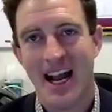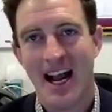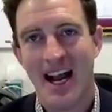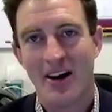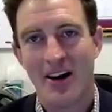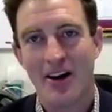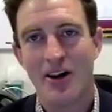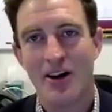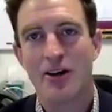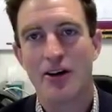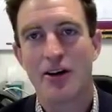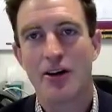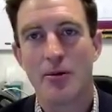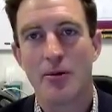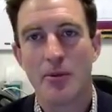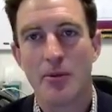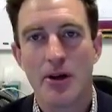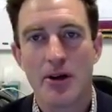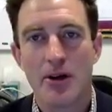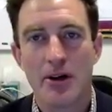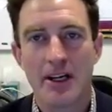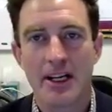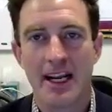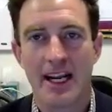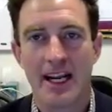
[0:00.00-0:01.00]
How do you
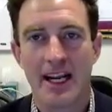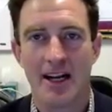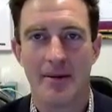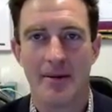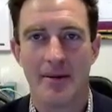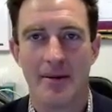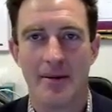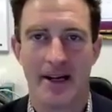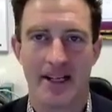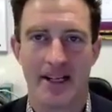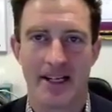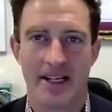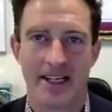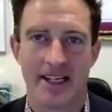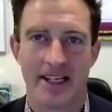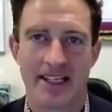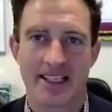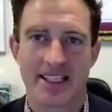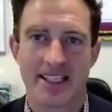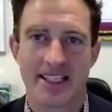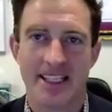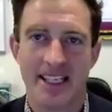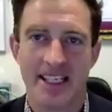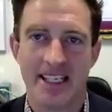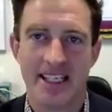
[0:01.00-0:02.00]
communicate about a
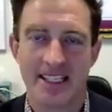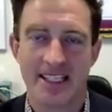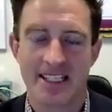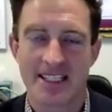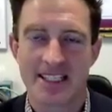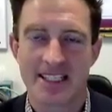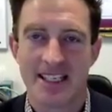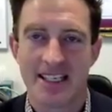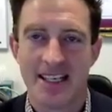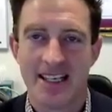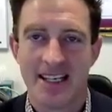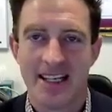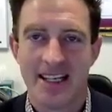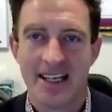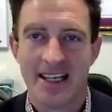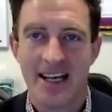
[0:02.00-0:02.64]
disease?